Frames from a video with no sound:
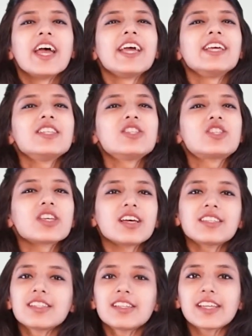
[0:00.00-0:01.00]
in
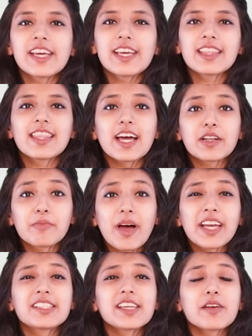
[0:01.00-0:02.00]
just a day that
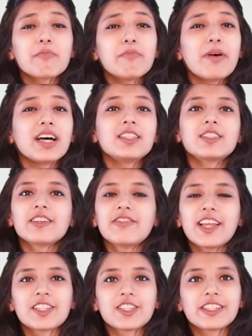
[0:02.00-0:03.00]
might take months of
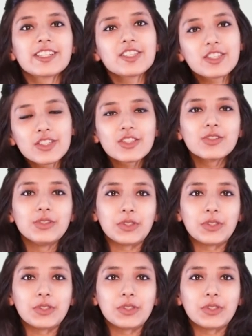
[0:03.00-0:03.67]
lectures to do